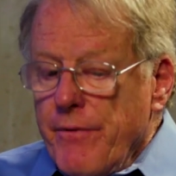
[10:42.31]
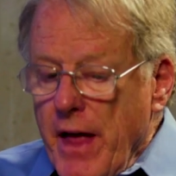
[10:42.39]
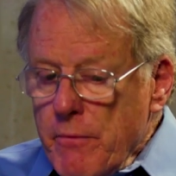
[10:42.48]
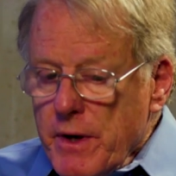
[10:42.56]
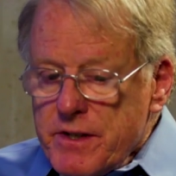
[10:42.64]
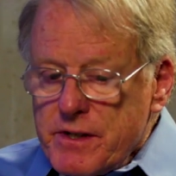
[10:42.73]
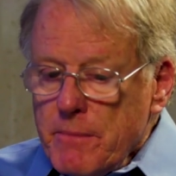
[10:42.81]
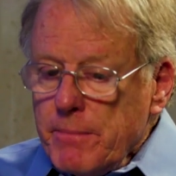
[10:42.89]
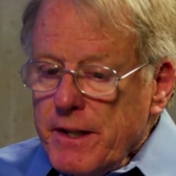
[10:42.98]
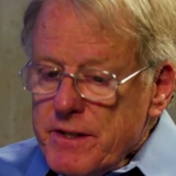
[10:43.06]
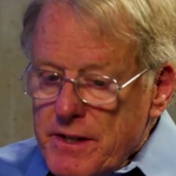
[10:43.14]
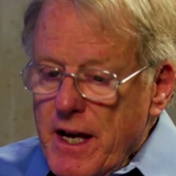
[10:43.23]
they would
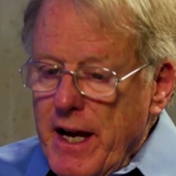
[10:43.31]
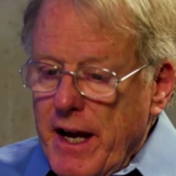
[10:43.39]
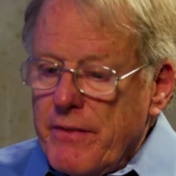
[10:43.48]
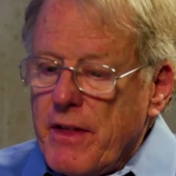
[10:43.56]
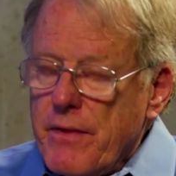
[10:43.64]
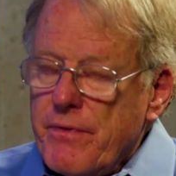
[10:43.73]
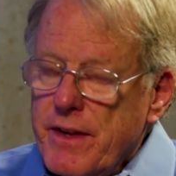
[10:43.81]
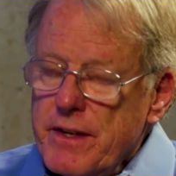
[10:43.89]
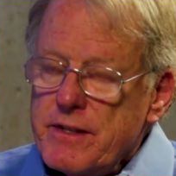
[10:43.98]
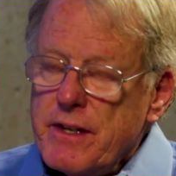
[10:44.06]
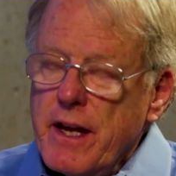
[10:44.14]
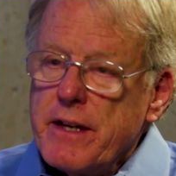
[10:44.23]
simply say that
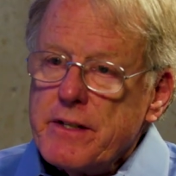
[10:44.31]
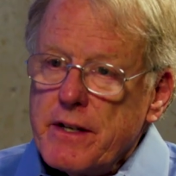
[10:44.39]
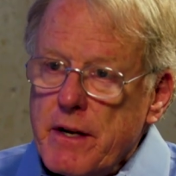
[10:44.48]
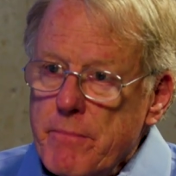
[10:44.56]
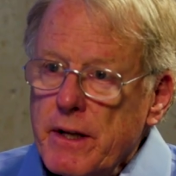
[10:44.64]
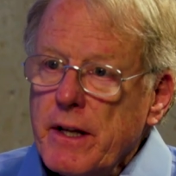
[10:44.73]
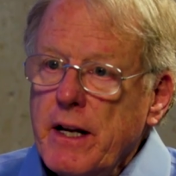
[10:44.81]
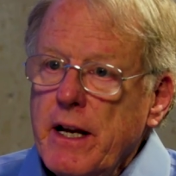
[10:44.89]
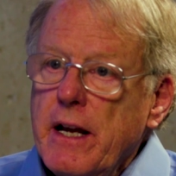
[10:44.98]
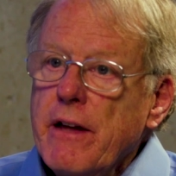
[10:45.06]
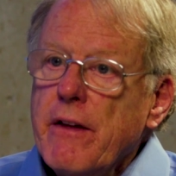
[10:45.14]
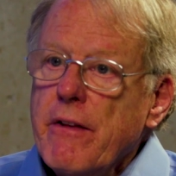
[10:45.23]
this is an
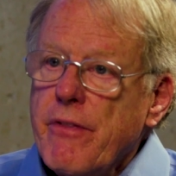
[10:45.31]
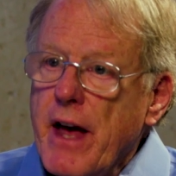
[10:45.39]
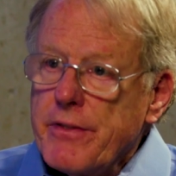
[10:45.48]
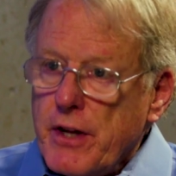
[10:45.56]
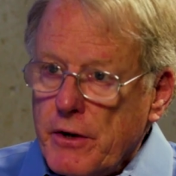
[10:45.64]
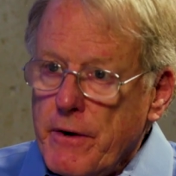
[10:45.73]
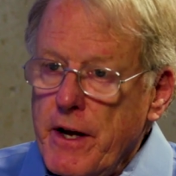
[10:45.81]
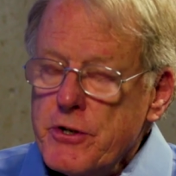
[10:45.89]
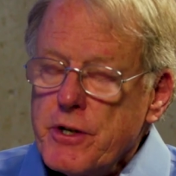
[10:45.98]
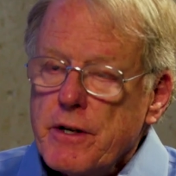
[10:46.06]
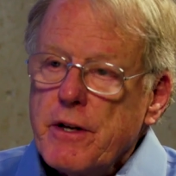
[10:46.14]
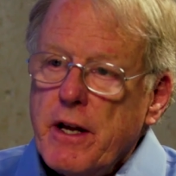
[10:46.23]
ability that the
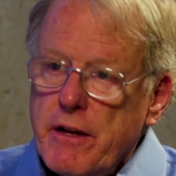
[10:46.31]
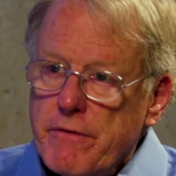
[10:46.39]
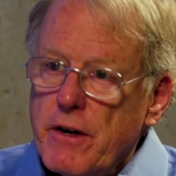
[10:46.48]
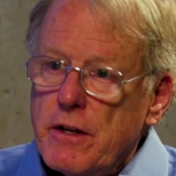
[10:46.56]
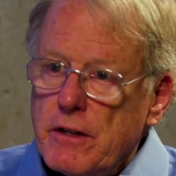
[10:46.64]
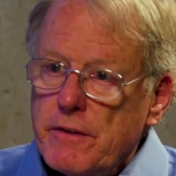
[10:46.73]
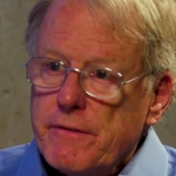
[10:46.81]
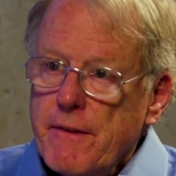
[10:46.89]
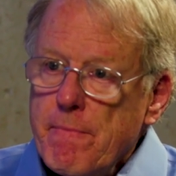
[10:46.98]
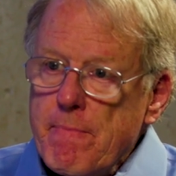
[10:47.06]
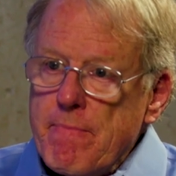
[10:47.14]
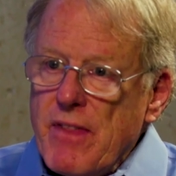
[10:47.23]
creature evolved.
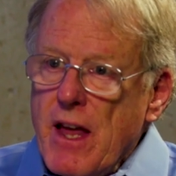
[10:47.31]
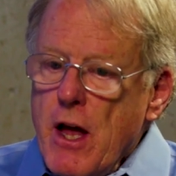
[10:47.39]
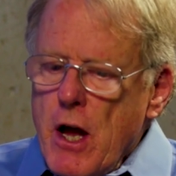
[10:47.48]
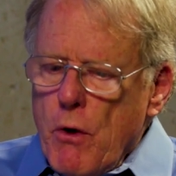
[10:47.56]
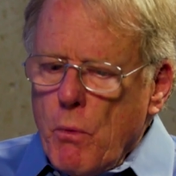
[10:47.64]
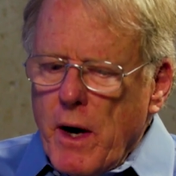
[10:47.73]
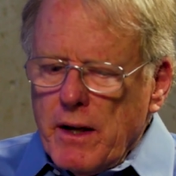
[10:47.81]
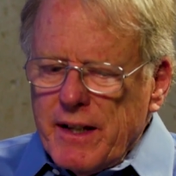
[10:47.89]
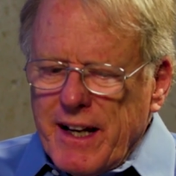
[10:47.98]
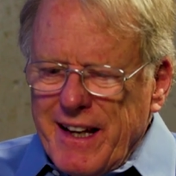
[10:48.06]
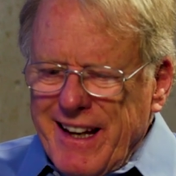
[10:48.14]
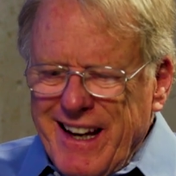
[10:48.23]
Mm-hmm. Well,
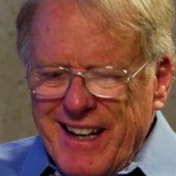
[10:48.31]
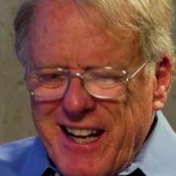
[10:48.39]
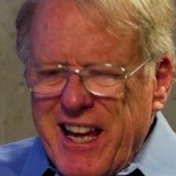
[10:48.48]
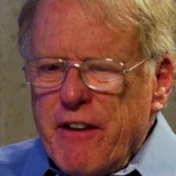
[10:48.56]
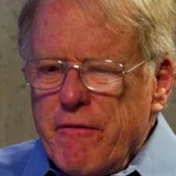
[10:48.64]
it